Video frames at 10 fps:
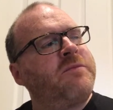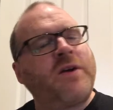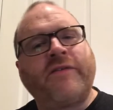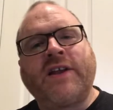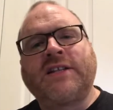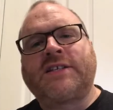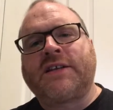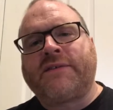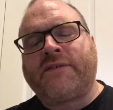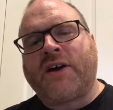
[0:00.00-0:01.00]
we're into
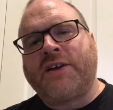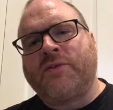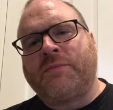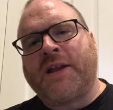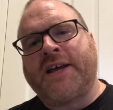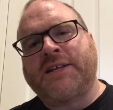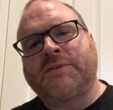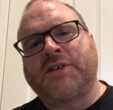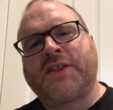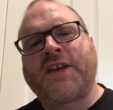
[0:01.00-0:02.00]
the final place,
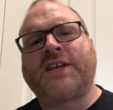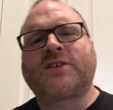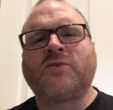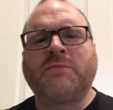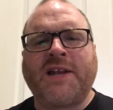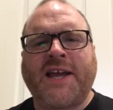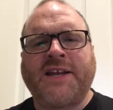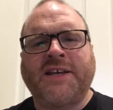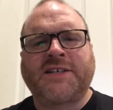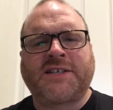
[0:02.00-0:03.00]
which I think is called
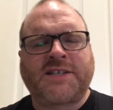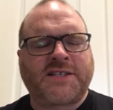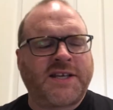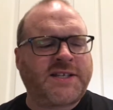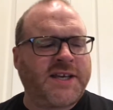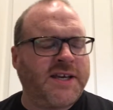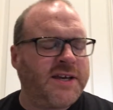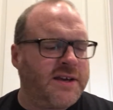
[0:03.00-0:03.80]
Millennius, a city.